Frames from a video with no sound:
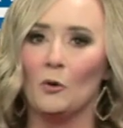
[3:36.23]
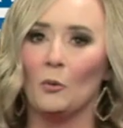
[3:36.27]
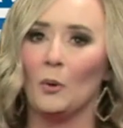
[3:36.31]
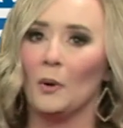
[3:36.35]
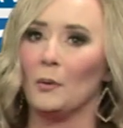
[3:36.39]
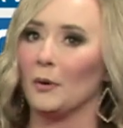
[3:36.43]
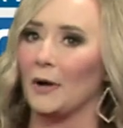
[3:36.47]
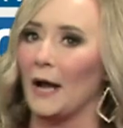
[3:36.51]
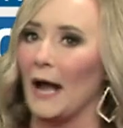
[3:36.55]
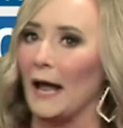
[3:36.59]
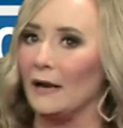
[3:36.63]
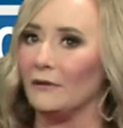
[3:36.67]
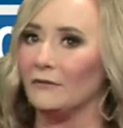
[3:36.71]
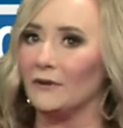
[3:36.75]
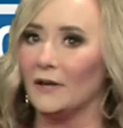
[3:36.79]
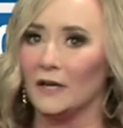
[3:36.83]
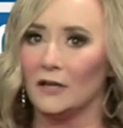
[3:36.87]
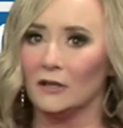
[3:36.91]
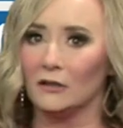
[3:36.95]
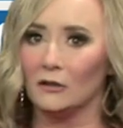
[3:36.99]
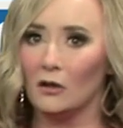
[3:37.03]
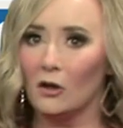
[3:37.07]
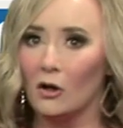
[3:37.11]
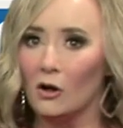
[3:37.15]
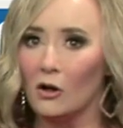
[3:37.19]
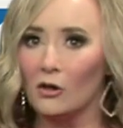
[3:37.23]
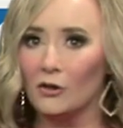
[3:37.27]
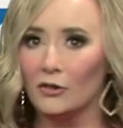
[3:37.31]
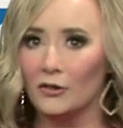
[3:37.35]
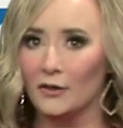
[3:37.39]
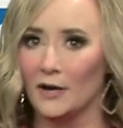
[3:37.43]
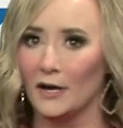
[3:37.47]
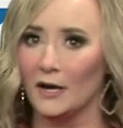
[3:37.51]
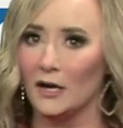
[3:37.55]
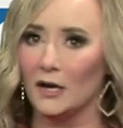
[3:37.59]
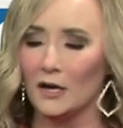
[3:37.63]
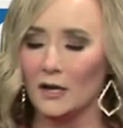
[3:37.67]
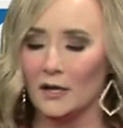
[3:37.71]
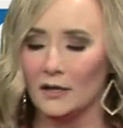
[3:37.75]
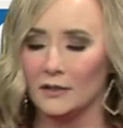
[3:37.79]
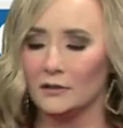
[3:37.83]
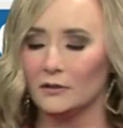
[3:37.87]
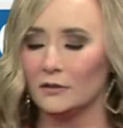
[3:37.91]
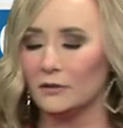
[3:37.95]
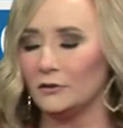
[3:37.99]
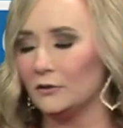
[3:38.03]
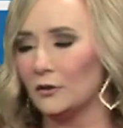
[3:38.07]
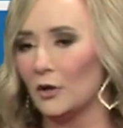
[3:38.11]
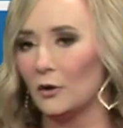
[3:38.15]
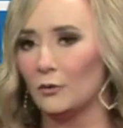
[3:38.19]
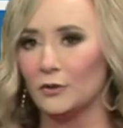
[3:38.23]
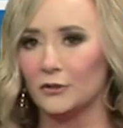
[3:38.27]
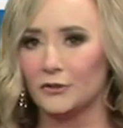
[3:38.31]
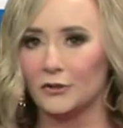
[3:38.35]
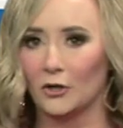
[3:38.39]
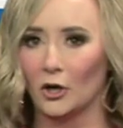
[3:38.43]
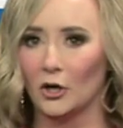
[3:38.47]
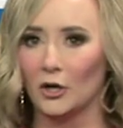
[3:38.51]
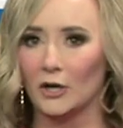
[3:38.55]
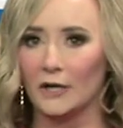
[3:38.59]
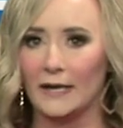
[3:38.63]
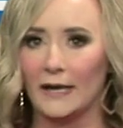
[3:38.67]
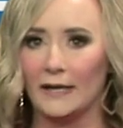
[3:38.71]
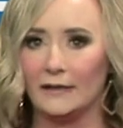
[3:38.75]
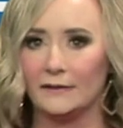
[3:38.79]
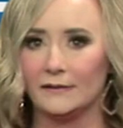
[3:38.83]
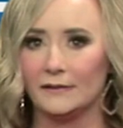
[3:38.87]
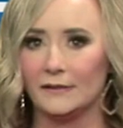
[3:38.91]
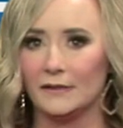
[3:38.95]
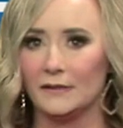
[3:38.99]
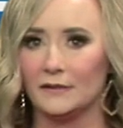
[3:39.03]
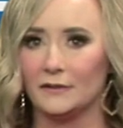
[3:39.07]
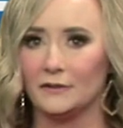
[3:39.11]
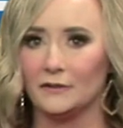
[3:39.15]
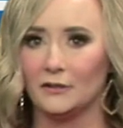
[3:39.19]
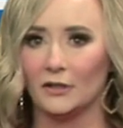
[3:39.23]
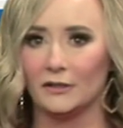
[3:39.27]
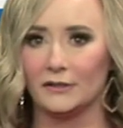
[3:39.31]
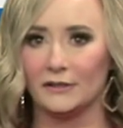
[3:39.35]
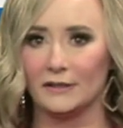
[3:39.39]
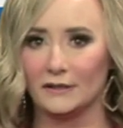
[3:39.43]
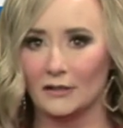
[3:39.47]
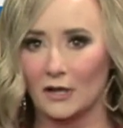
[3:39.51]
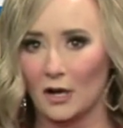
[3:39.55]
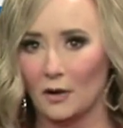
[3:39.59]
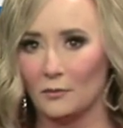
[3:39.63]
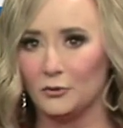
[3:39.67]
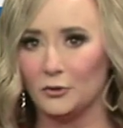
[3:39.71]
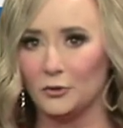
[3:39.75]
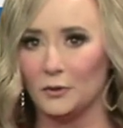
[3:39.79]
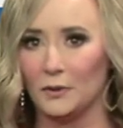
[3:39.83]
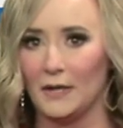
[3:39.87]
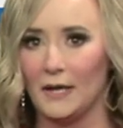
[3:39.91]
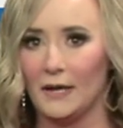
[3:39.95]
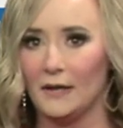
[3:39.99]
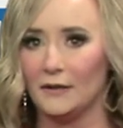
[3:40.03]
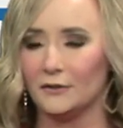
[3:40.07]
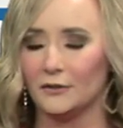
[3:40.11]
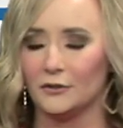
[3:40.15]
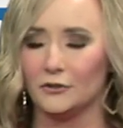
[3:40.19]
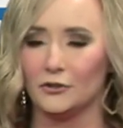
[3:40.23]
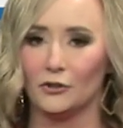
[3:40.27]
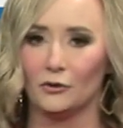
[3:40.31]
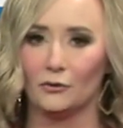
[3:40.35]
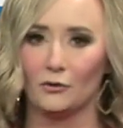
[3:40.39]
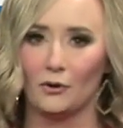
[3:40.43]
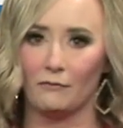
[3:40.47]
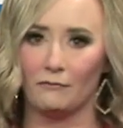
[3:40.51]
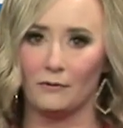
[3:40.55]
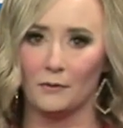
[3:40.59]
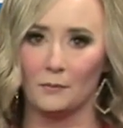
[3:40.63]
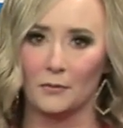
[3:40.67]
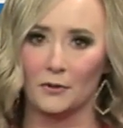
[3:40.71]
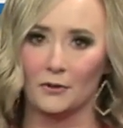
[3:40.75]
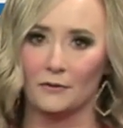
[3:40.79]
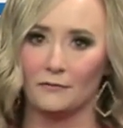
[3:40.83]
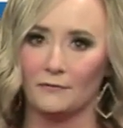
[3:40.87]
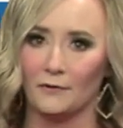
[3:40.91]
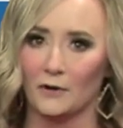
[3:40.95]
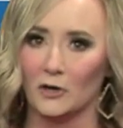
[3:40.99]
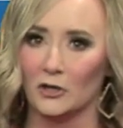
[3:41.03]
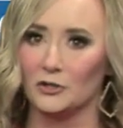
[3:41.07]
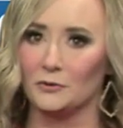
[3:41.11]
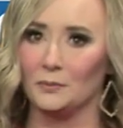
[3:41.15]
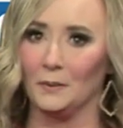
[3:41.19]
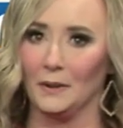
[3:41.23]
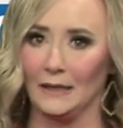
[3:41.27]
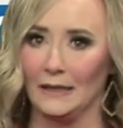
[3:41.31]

We were kind of at a lull there and notice hurricane season doesn't come to an end until November the 1st first,